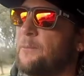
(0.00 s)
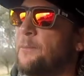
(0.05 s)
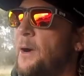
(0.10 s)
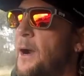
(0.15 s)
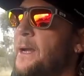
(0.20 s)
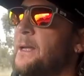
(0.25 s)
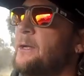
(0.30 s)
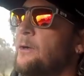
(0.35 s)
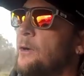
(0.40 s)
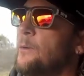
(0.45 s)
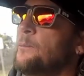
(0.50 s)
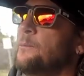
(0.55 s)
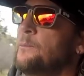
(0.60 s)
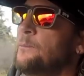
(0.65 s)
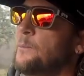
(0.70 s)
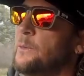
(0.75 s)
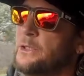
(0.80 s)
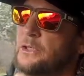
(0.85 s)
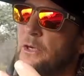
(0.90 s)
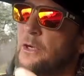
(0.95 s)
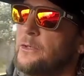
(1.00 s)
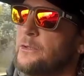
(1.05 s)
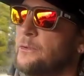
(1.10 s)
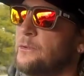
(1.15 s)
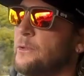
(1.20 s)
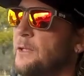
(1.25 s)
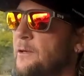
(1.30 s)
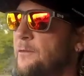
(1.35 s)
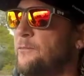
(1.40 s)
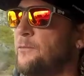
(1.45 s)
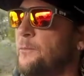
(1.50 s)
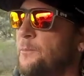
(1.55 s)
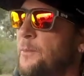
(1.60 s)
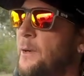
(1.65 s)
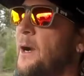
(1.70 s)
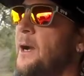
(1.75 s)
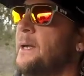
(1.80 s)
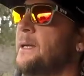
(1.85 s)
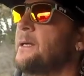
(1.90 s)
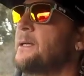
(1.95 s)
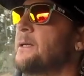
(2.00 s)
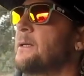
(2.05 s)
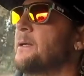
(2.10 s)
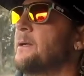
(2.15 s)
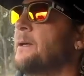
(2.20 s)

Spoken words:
brake on, which I do left foot brake,